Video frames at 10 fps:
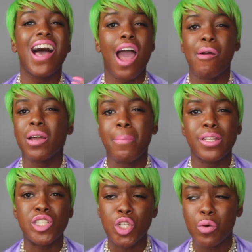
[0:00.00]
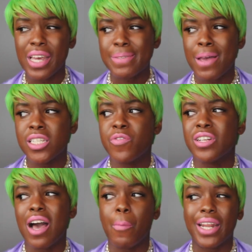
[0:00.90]
I recommend do it, especially if you're
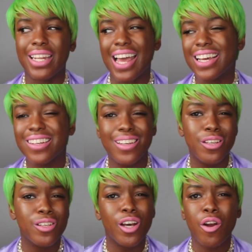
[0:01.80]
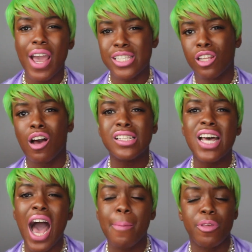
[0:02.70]
not waiting like crazy long time.